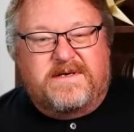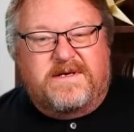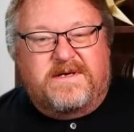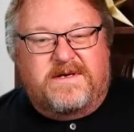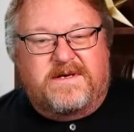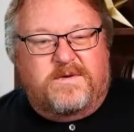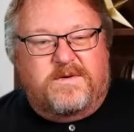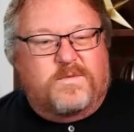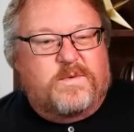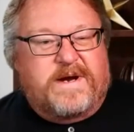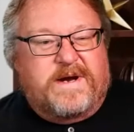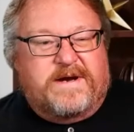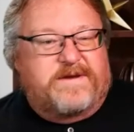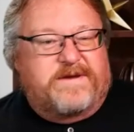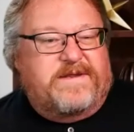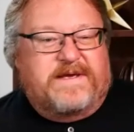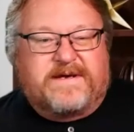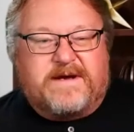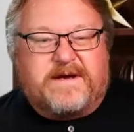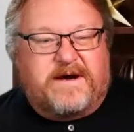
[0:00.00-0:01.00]
where
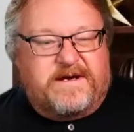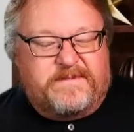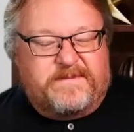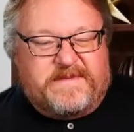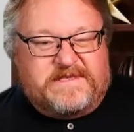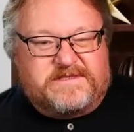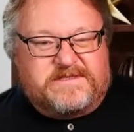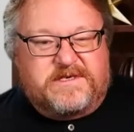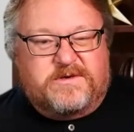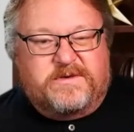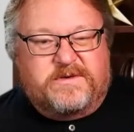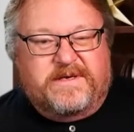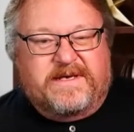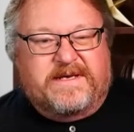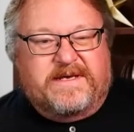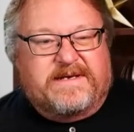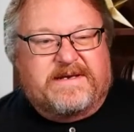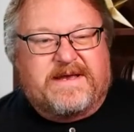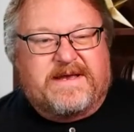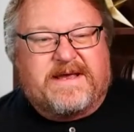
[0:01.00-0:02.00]
the economy is going
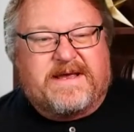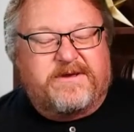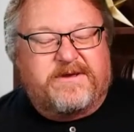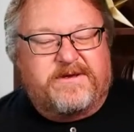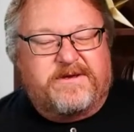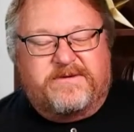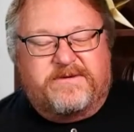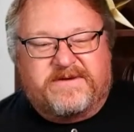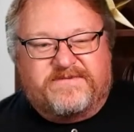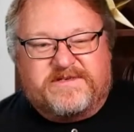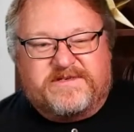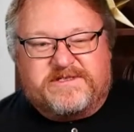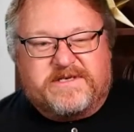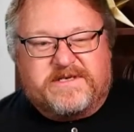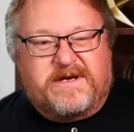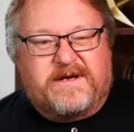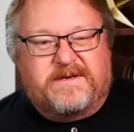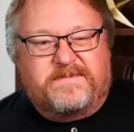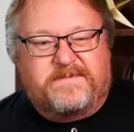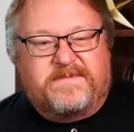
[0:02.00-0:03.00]
and how you don't have a
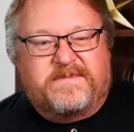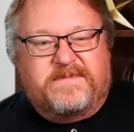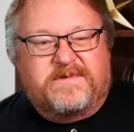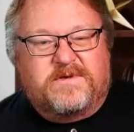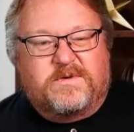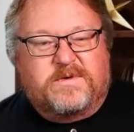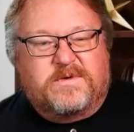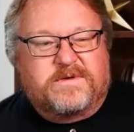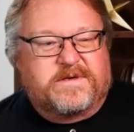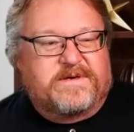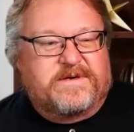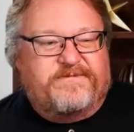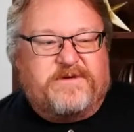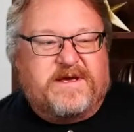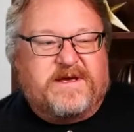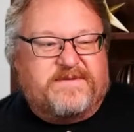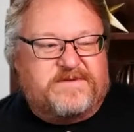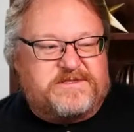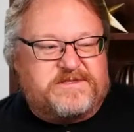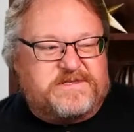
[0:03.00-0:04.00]
job. Or if you
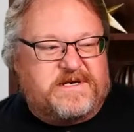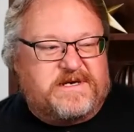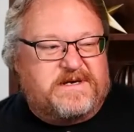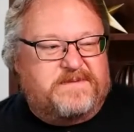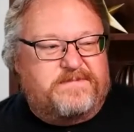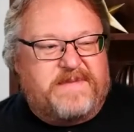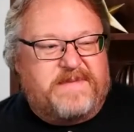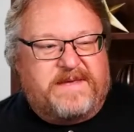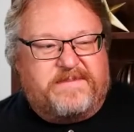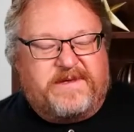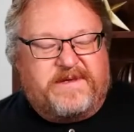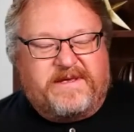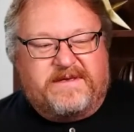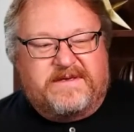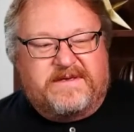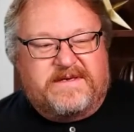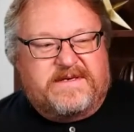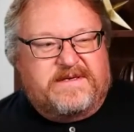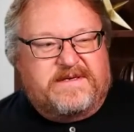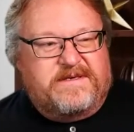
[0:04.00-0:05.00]
have a job, maybe
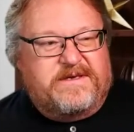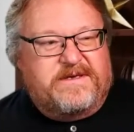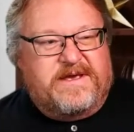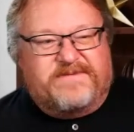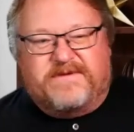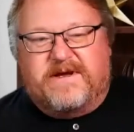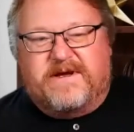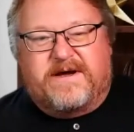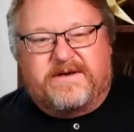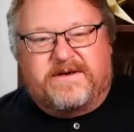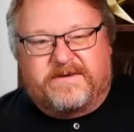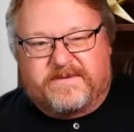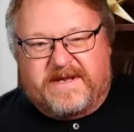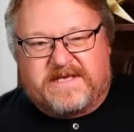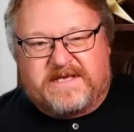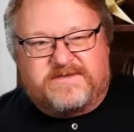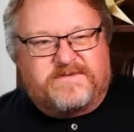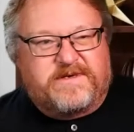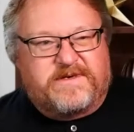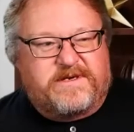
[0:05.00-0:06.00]
you haven't gotten a raise
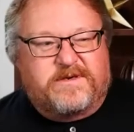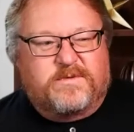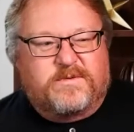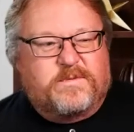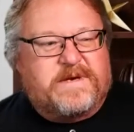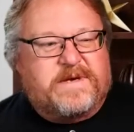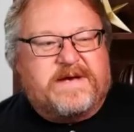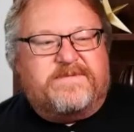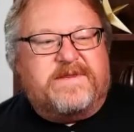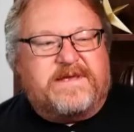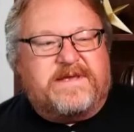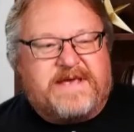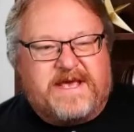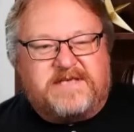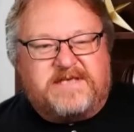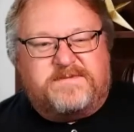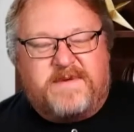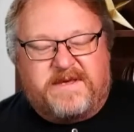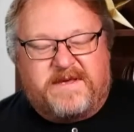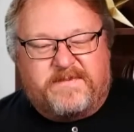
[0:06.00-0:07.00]
for a year, whatever the
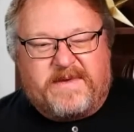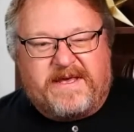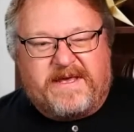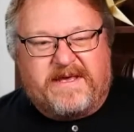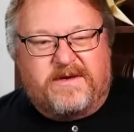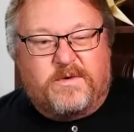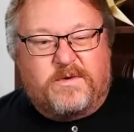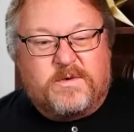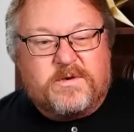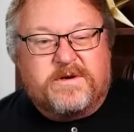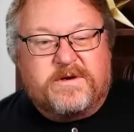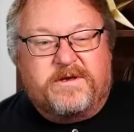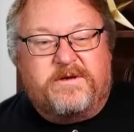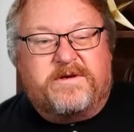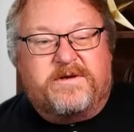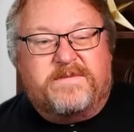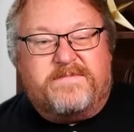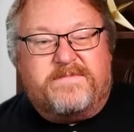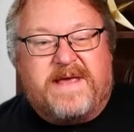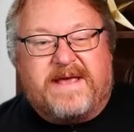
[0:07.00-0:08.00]
case may be, or you
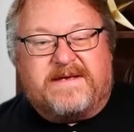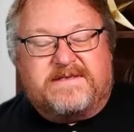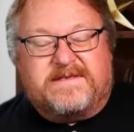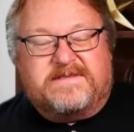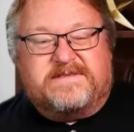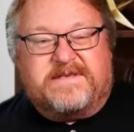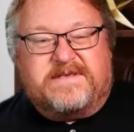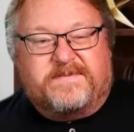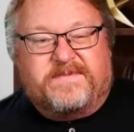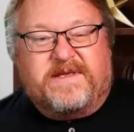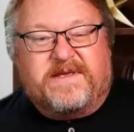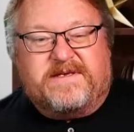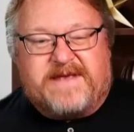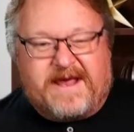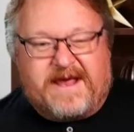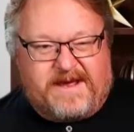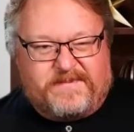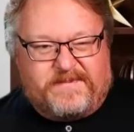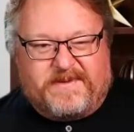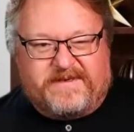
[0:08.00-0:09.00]
can make something
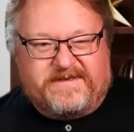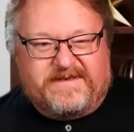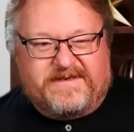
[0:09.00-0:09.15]
happen.